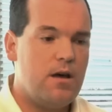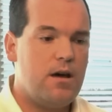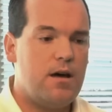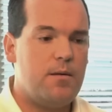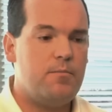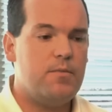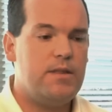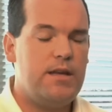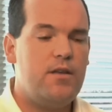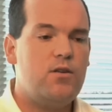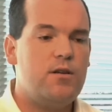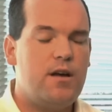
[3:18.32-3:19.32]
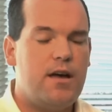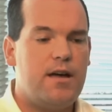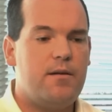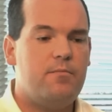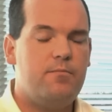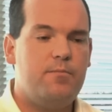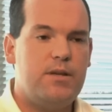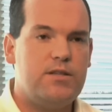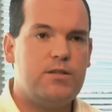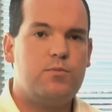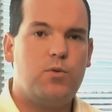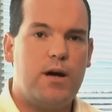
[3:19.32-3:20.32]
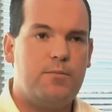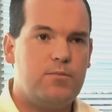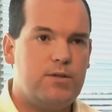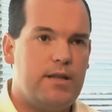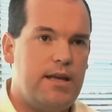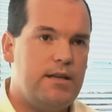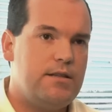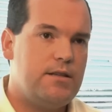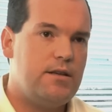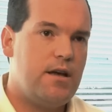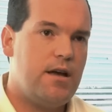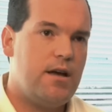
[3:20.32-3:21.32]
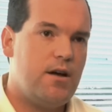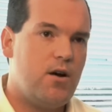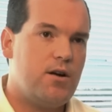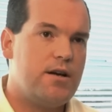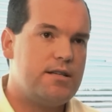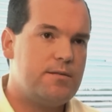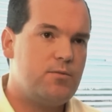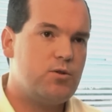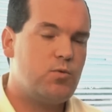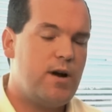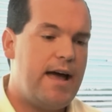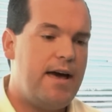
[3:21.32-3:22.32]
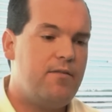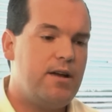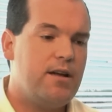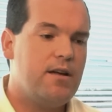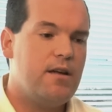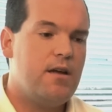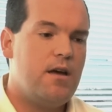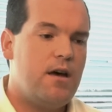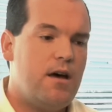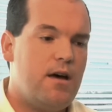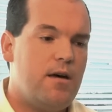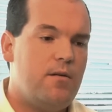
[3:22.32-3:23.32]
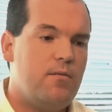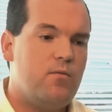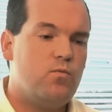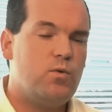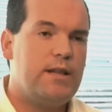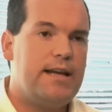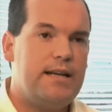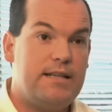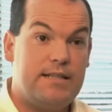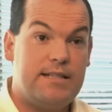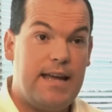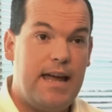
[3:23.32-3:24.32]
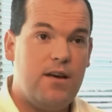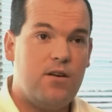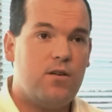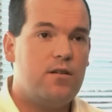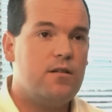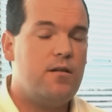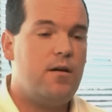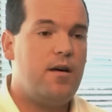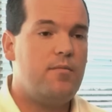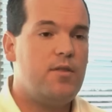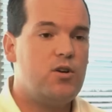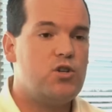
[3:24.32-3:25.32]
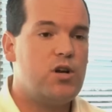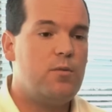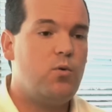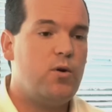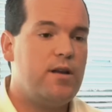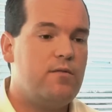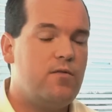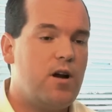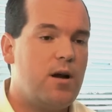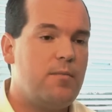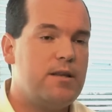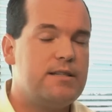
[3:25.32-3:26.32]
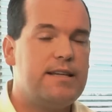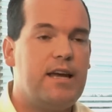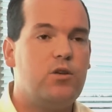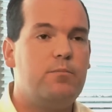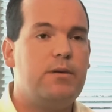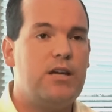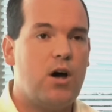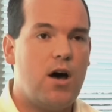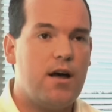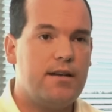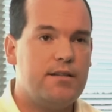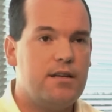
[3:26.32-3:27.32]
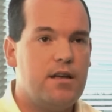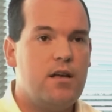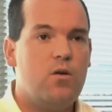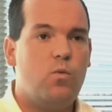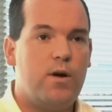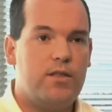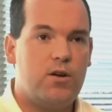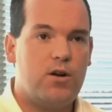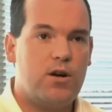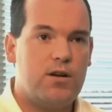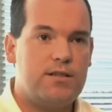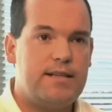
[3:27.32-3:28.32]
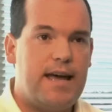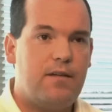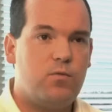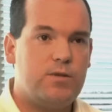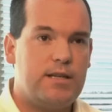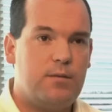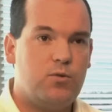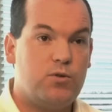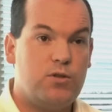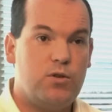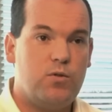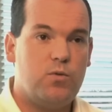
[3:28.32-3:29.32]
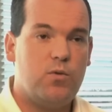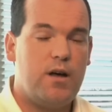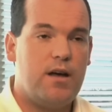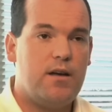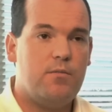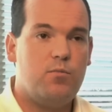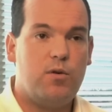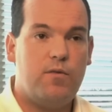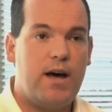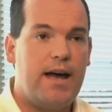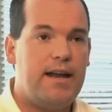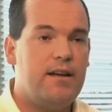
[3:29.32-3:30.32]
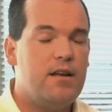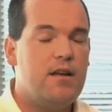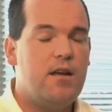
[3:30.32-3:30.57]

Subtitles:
The other business problems that our customers were having related to scale. Their SharePoint environment scaled beyond what their current staff was able to provide.